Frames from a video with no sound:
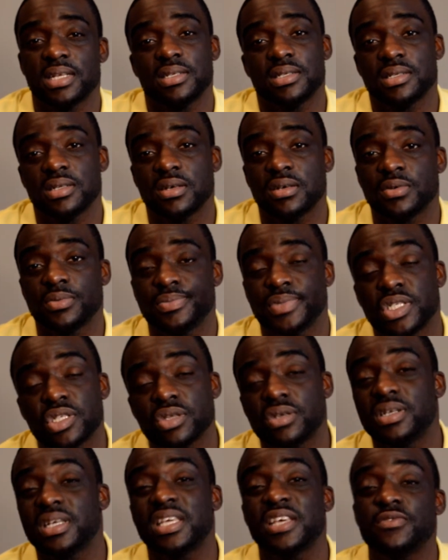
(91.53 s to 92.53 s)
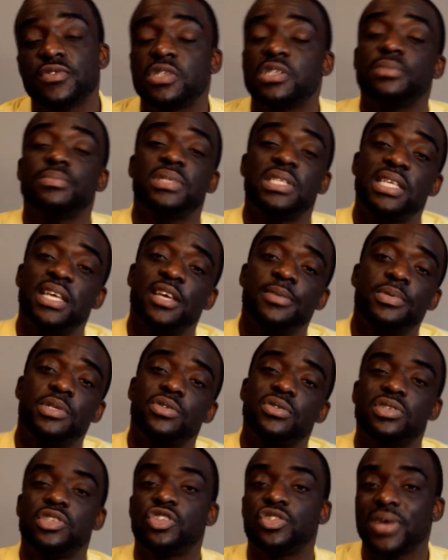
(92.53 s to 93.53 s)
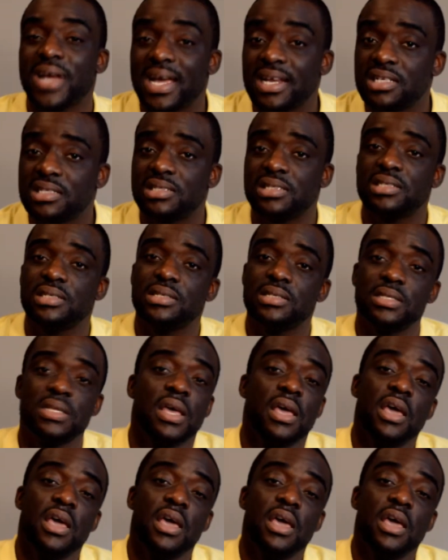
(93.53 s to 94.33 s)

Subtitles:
So I'm just going to give some tips or strategies